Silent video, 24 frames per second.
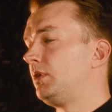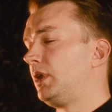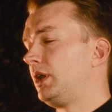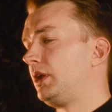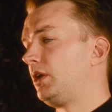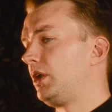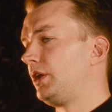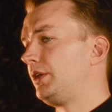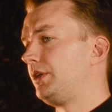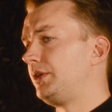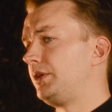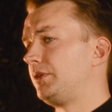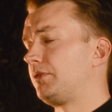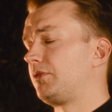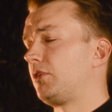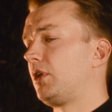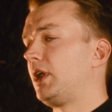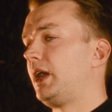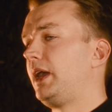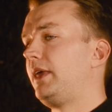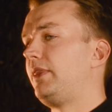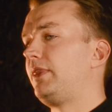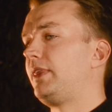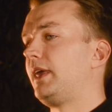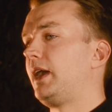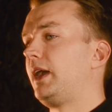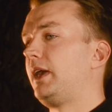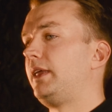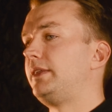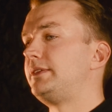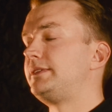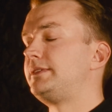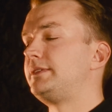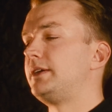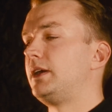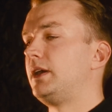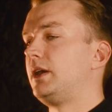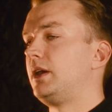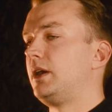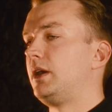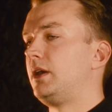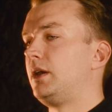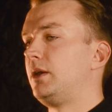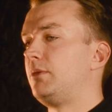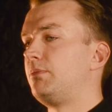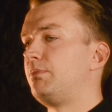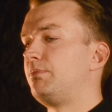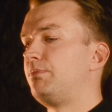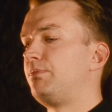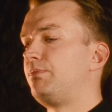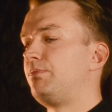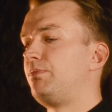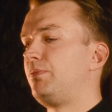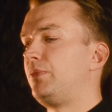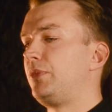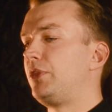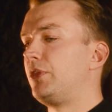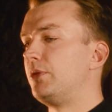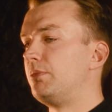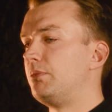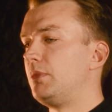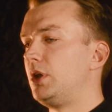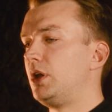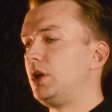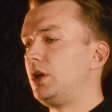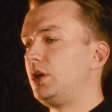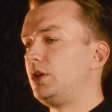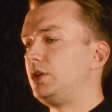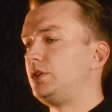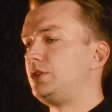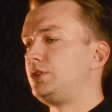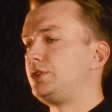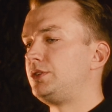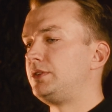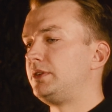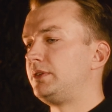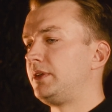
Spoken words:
and like you're right that the merge,